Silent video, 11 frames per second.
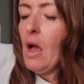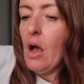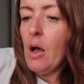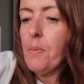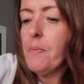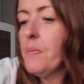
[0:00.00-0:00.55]

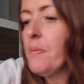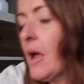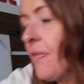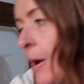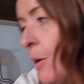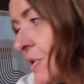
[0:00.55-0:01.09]

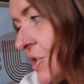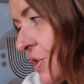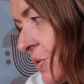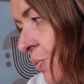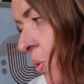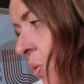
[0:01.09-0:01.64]
That was
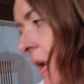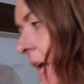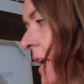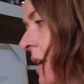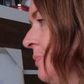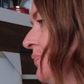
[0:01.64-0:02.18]
this
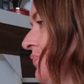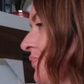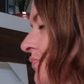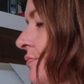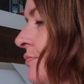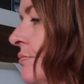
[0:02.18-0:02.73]
morning.
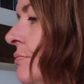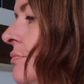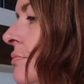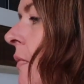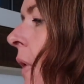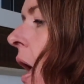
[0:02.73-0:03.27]

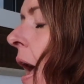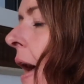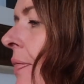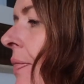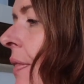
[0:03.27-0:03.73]
And